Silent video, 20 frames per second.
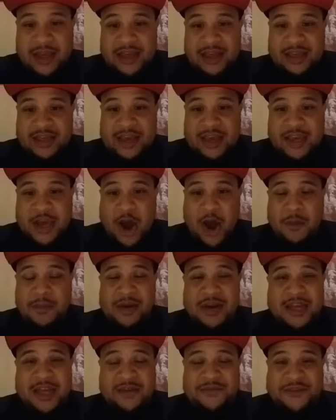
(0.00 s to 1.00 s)
Can y'all
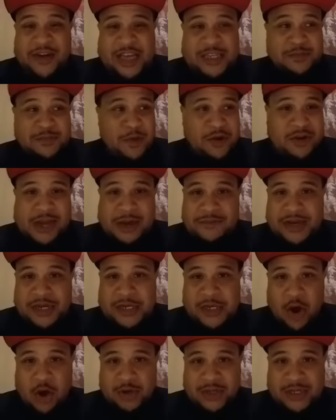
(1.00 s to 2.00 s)
believe Facebook let me
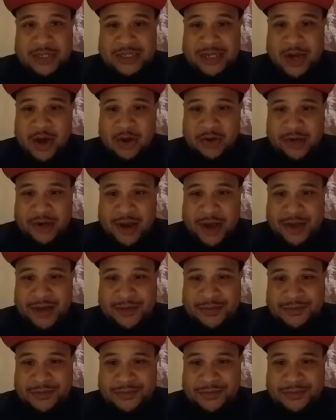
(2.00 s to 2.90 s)
talk this long tonight?